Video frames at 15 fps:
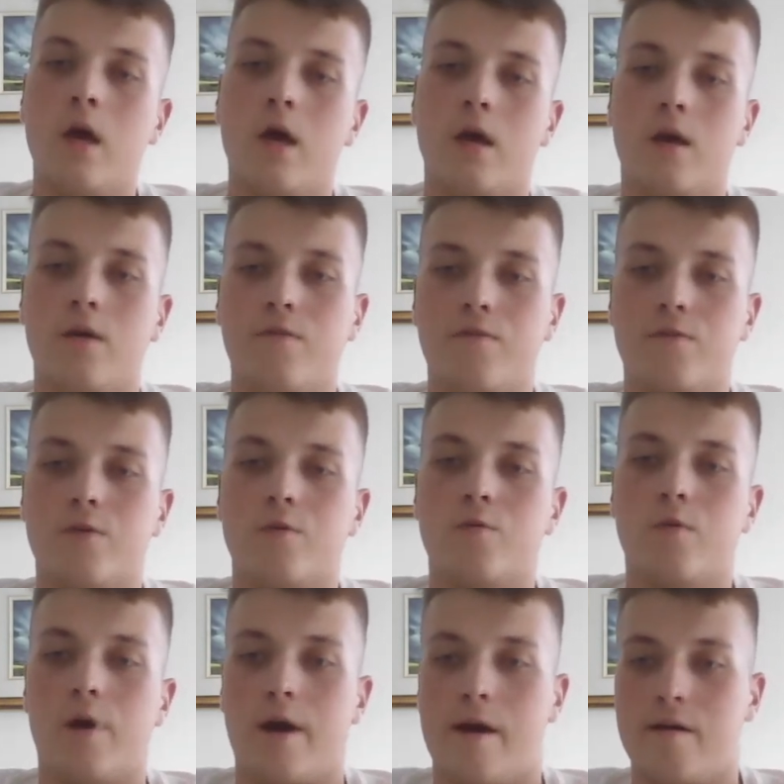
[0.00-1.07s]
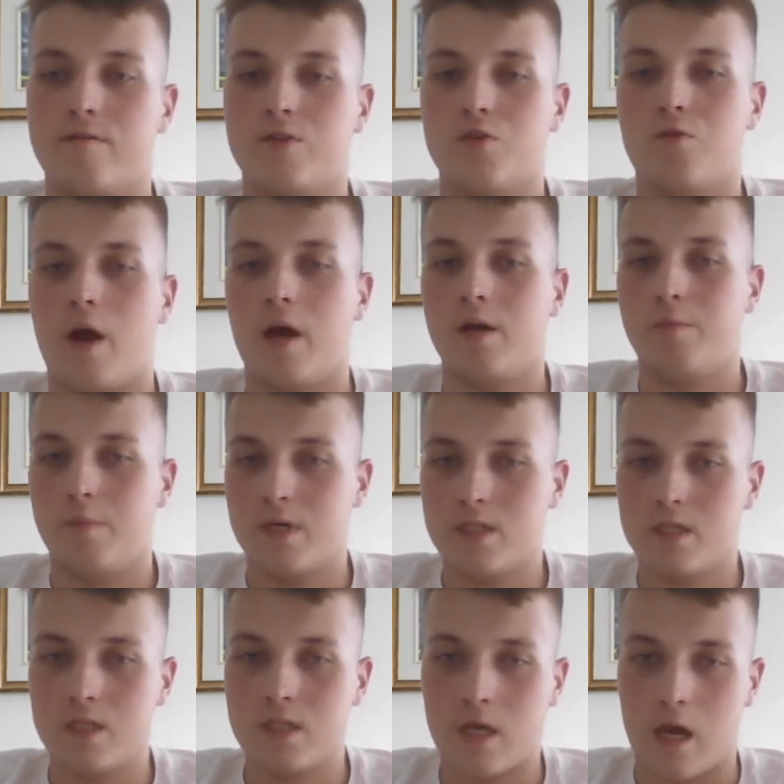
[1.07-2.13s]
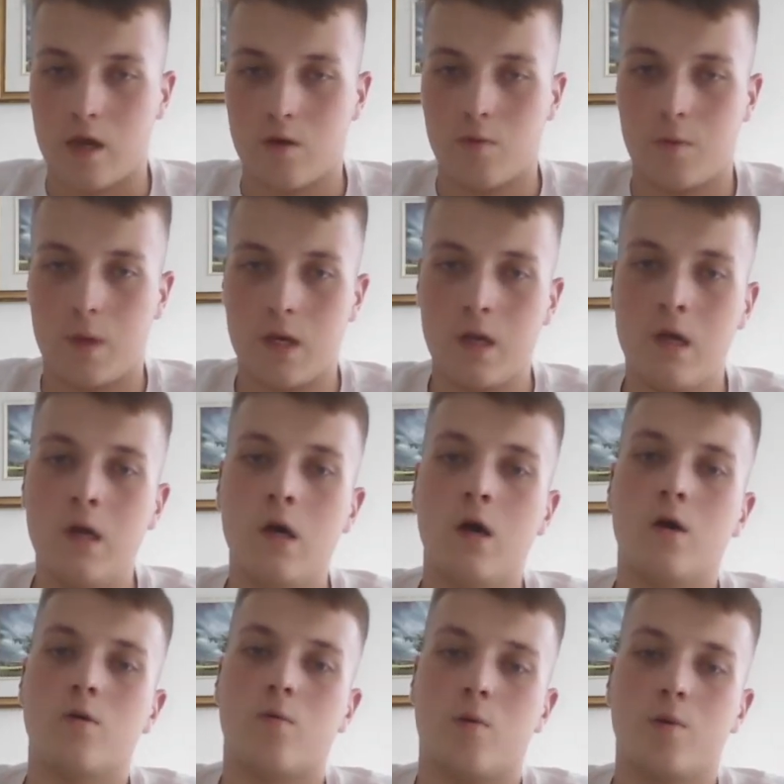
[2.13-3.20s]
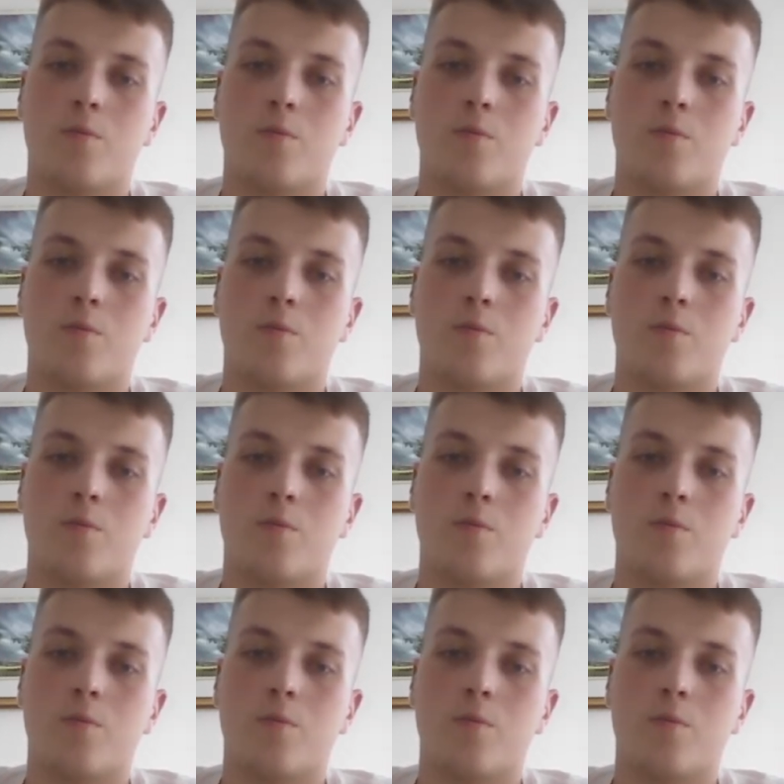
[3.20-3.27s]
If you have the right business acumen, learning